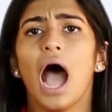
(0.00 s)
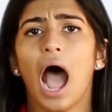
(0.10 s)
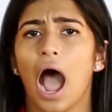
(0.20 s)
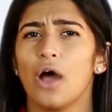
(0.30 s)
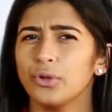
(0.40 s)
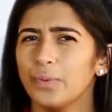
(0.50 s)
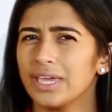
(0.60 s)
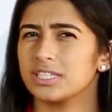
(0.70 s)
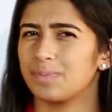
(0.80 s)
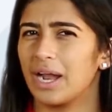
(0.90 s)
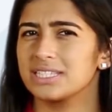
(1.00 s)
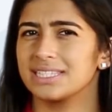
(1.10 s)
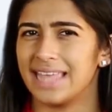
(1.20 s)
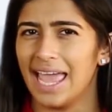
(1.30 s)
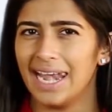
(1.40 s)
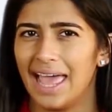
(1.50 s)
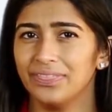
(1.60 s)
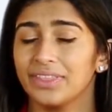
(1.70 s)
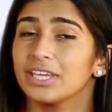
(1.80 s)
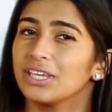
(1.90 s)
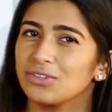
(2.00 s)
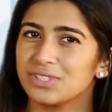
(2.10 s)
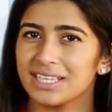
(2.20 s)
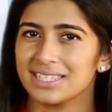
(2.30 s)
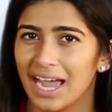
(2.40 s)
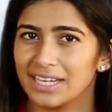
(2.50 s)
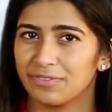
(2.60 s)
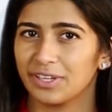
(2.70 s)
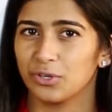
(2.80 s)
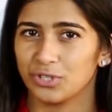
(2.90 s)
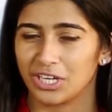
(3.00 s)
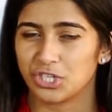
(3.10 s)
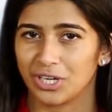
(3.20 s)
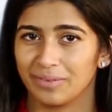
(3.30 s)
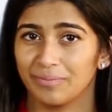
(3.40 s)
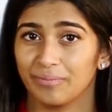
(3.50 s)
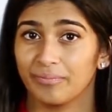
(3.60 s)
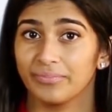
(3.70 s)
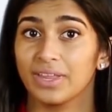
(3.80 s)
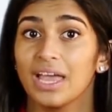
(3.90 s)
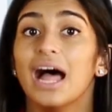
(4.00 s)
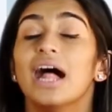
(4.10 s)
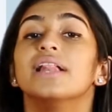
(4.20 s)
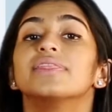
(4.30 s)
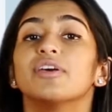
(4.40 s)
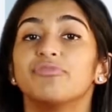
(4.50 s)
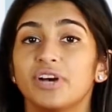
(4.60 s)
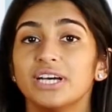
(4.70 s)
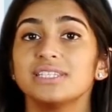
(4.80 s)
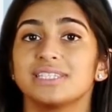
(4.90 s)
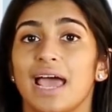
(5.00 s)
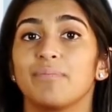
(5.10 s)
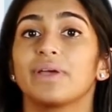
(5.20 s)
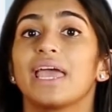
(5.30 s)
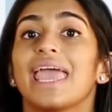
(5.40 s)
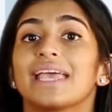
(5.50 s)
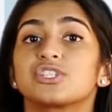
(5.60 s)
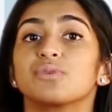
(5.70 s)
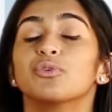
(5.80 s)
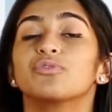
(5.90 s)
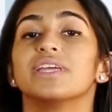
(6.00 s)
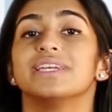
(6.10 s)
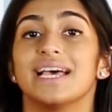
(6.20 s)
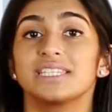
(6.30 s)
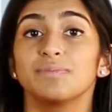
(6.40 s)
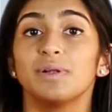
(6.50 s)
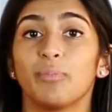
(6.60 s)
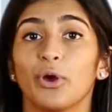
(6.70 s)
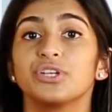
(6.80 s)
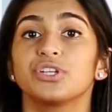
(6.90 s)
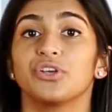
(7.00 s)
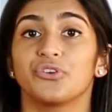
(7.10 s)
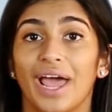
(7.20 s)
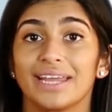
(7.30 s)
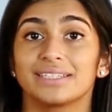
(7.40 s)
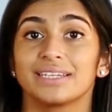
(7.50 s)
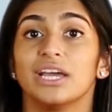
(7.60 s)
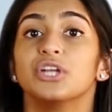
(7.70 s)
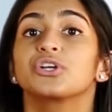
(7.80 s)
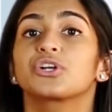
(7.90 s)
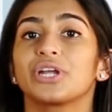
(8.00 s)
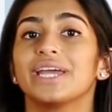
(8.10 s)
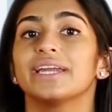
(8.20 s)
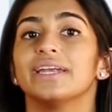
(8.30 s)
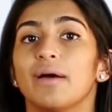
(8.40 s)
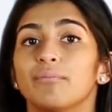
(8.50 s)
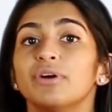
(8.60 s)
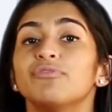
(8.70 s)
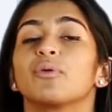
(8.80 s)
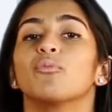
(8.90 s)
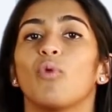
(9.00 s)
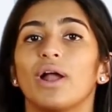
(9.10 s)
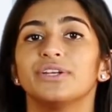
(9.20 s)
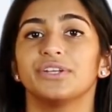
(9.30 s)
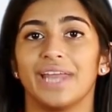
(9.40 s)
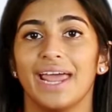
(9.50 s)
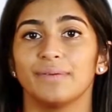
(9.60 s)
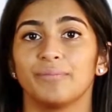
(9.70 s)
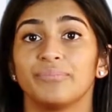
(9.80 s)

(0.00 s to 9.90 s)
How do we express their length using scientific notation? The first step is to move the decimal point to the right to create a number from 1 to 10.